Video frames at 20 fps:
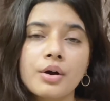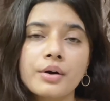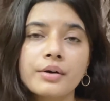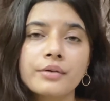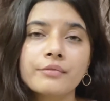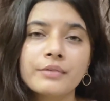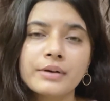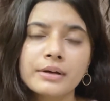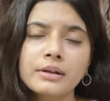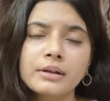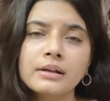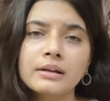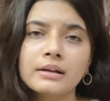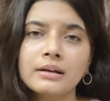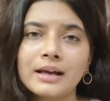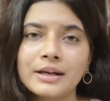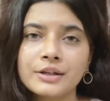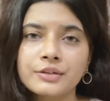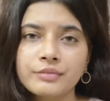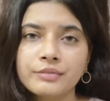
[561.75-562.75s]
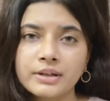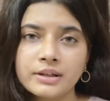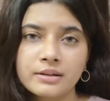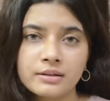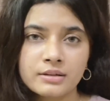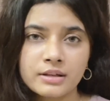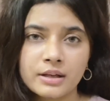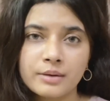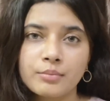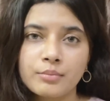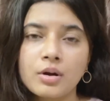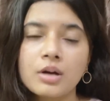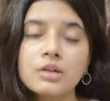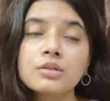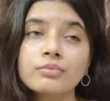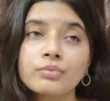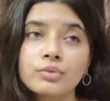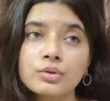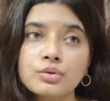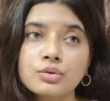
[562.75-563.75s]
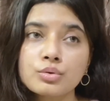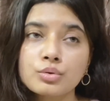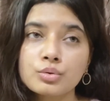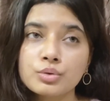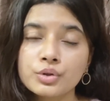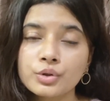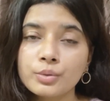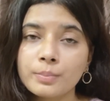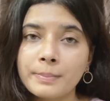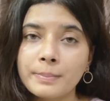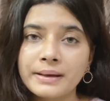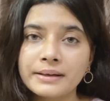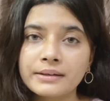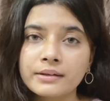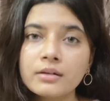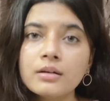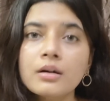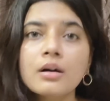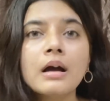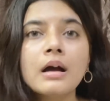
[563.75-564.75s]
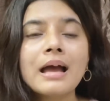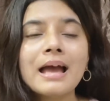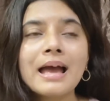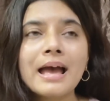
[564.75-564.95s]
or very lightweight sunblocks would suit you better.